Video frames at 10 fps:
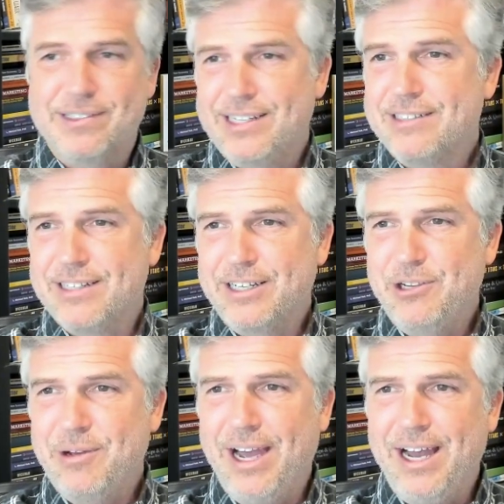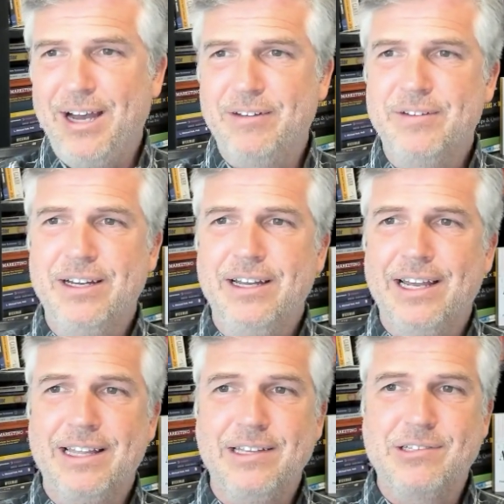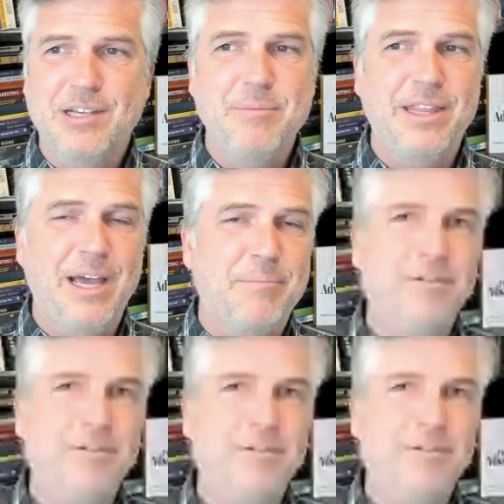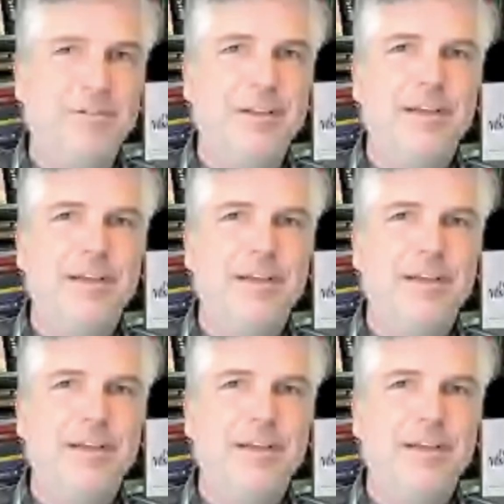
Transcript: And it sounds like you have at least some of that proof,